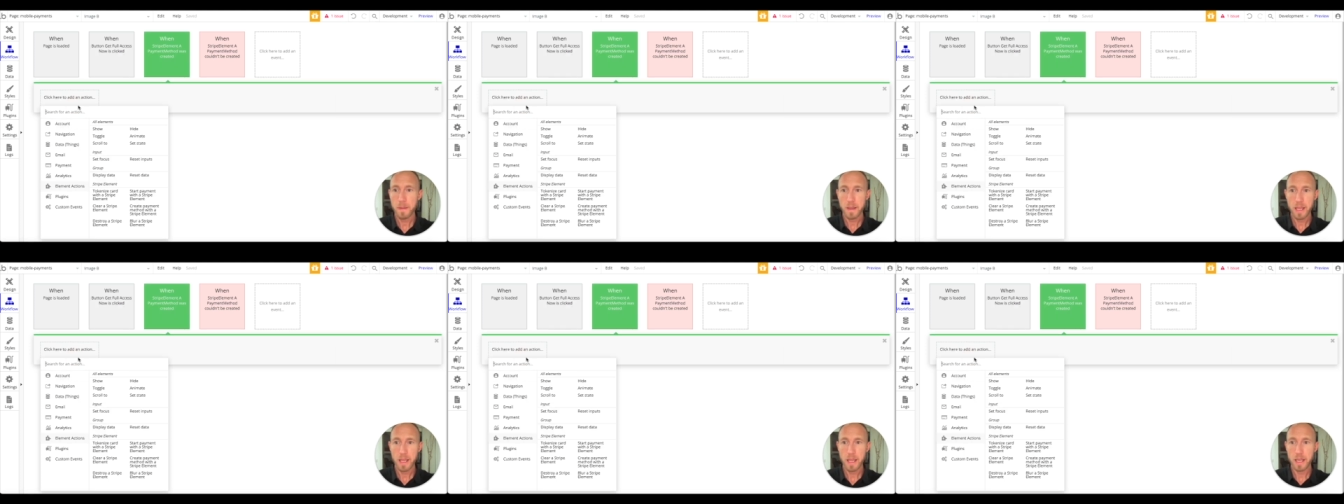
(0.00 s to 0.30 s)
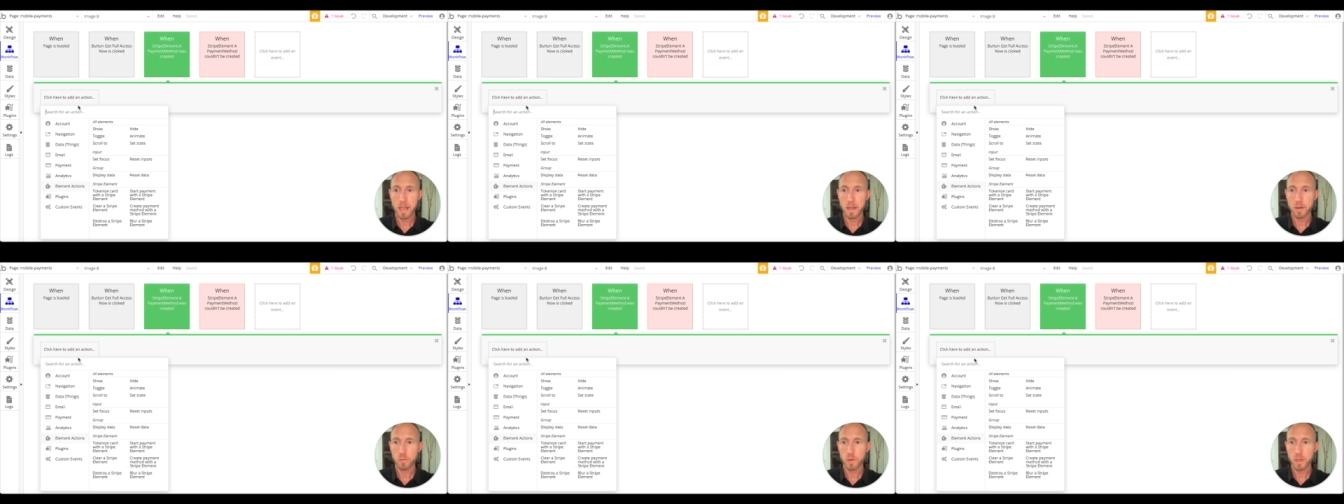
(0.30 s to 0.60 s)

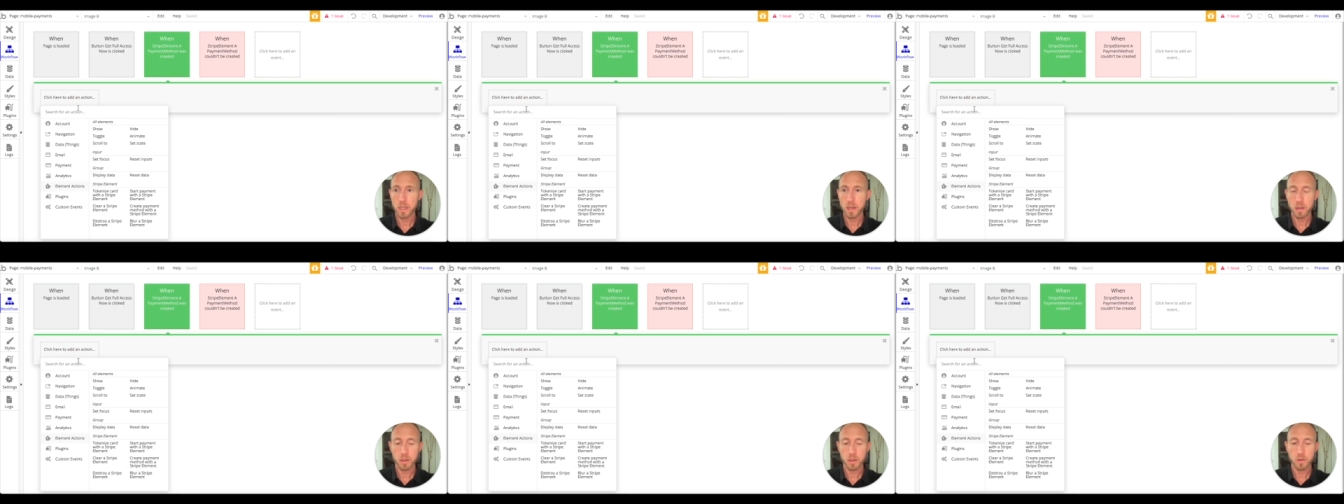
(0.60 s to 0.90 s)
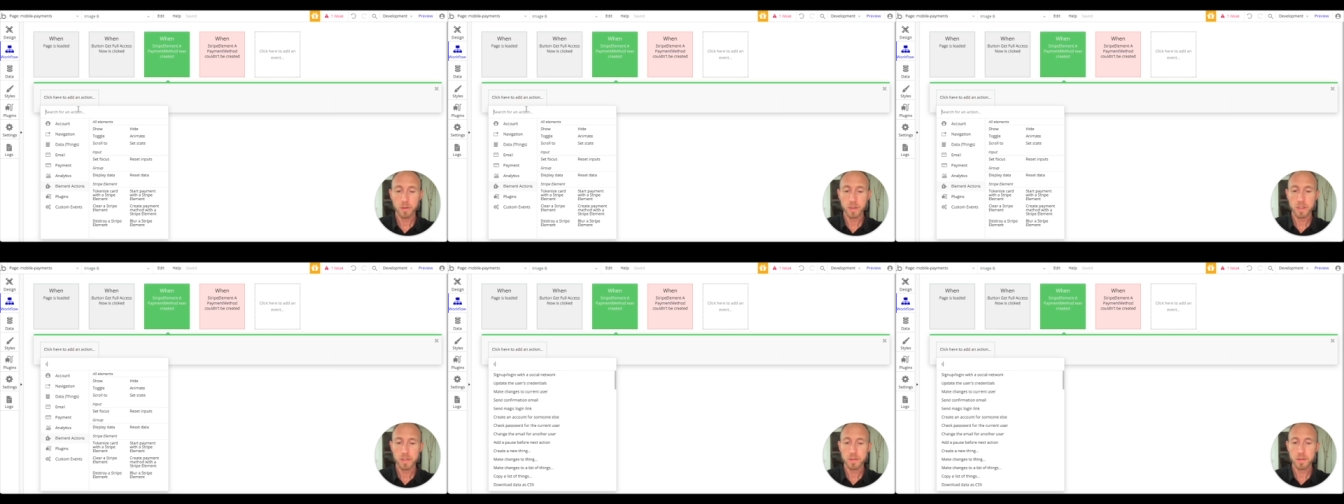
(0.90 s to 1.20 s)
and we are
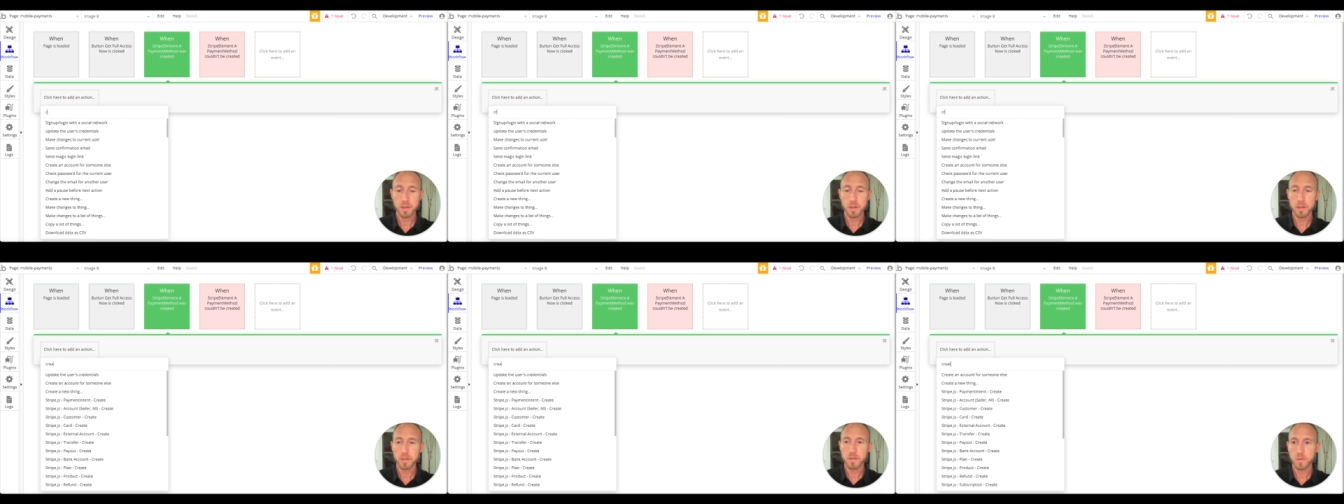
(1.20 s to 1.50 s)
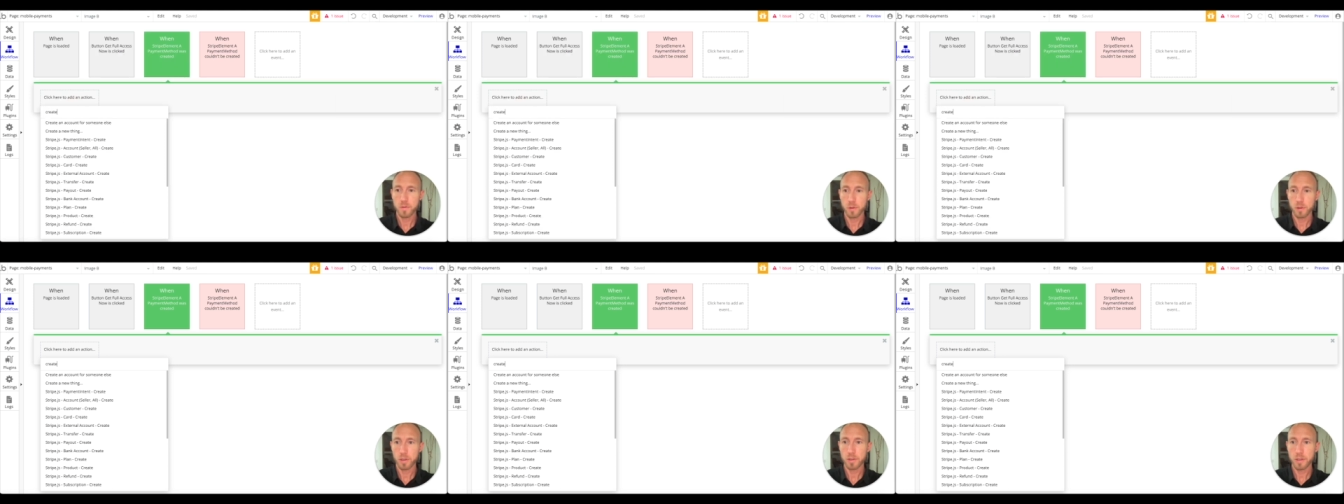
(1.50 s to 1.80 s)
going to search
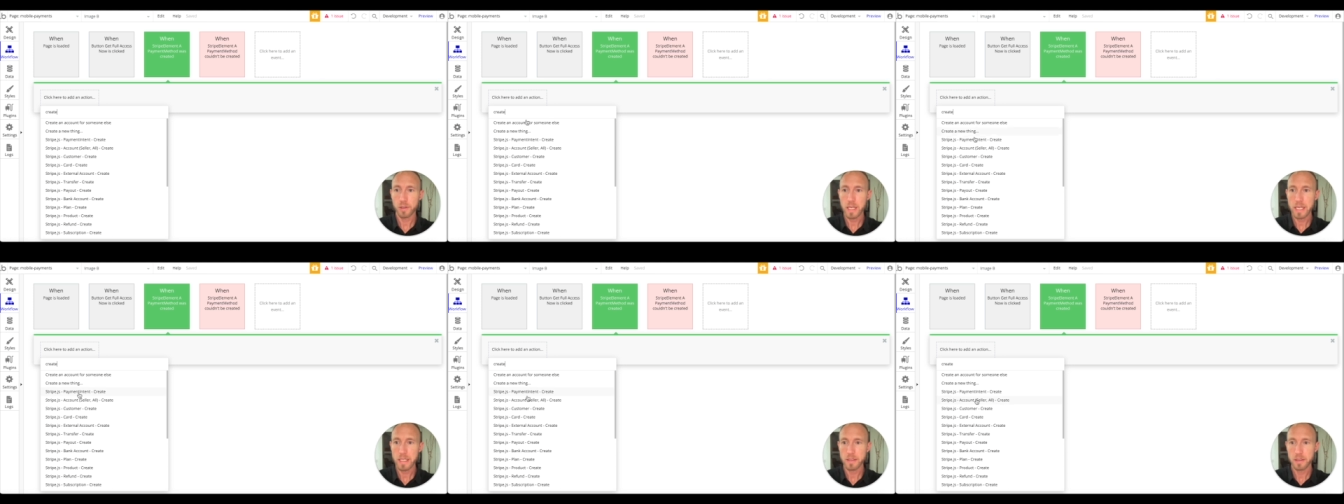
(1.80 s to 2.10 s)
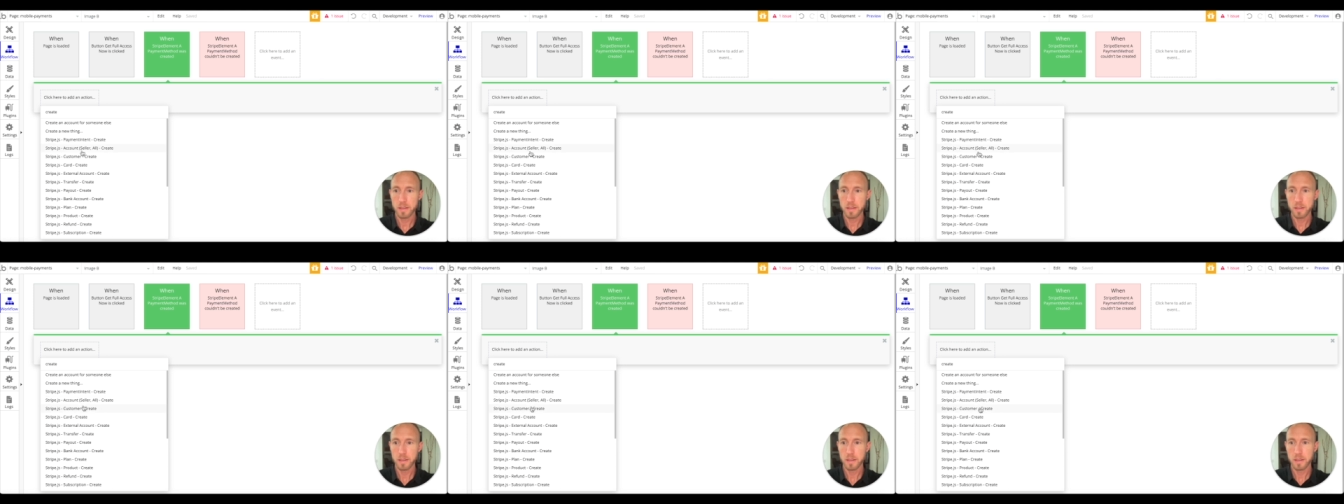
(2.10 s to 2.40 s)
for create
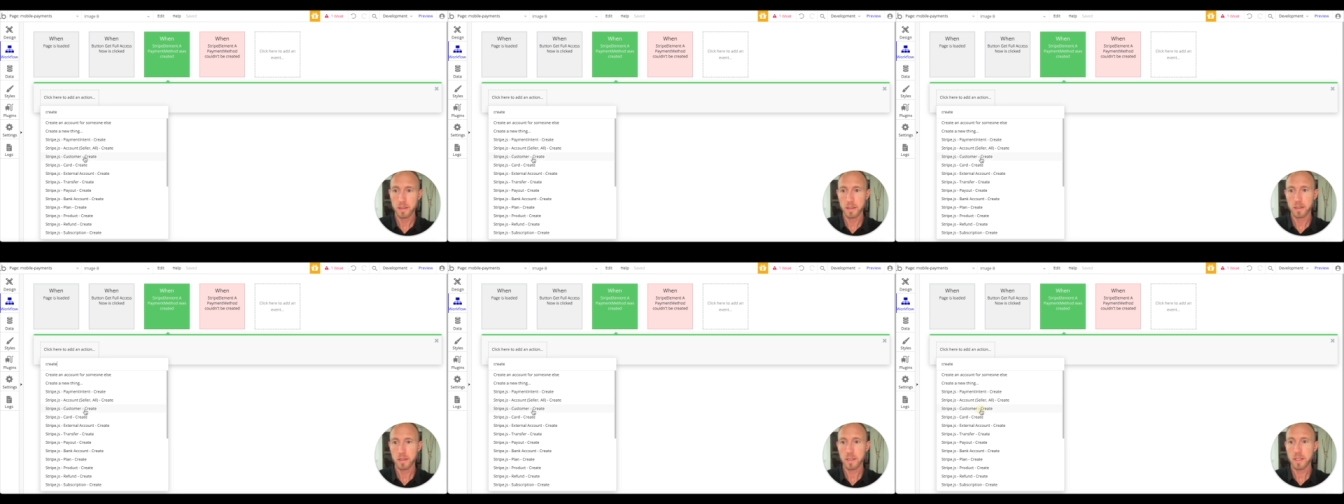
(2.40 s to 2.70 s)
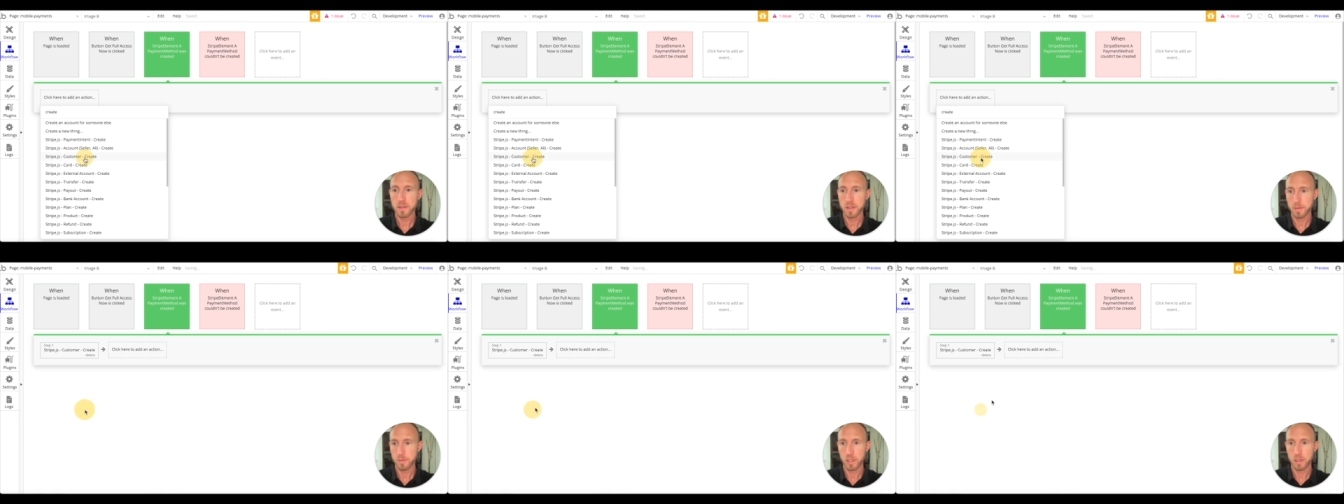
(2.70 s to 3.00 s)

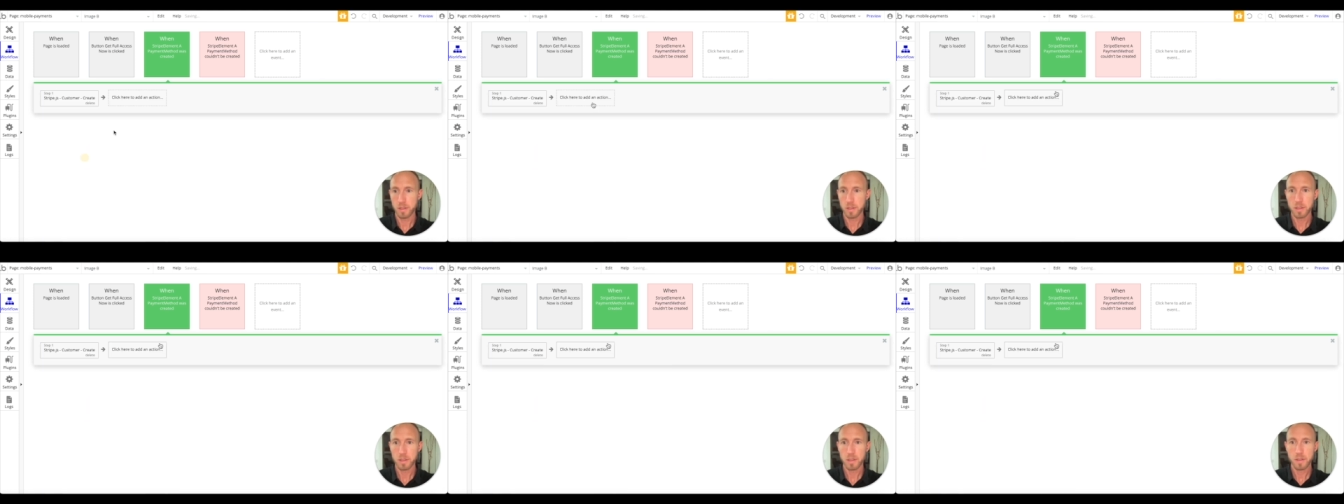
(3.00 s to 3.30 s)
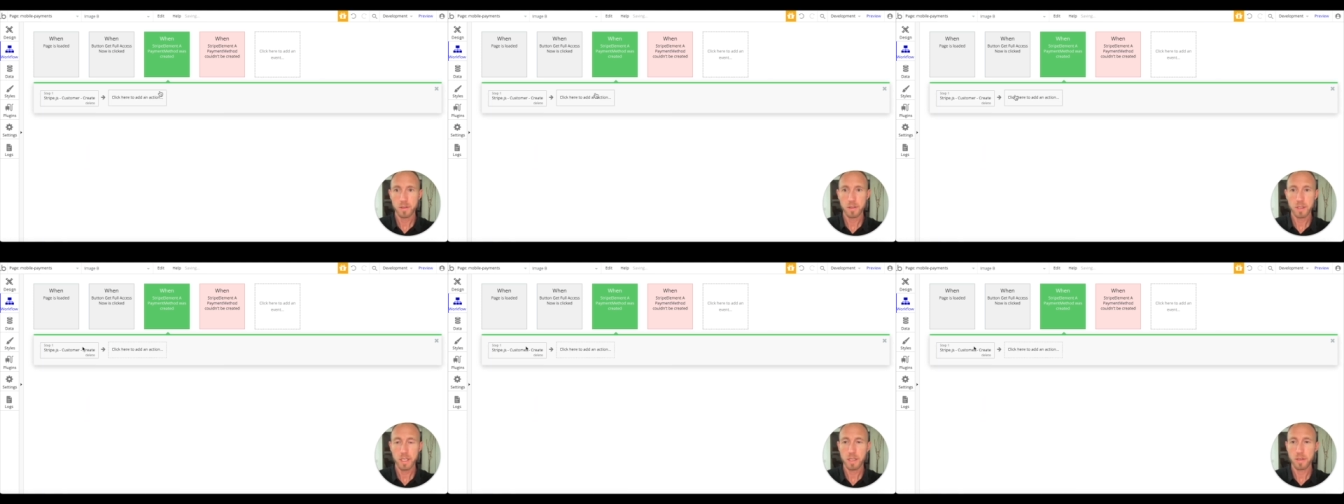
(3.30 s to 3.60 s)
customer
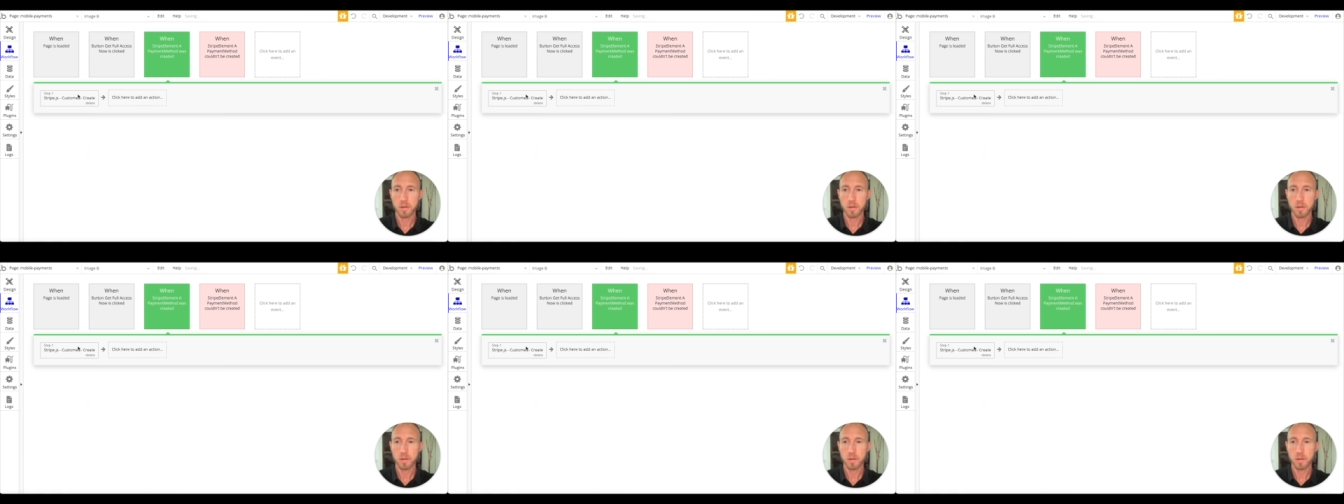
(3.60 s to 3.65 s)
here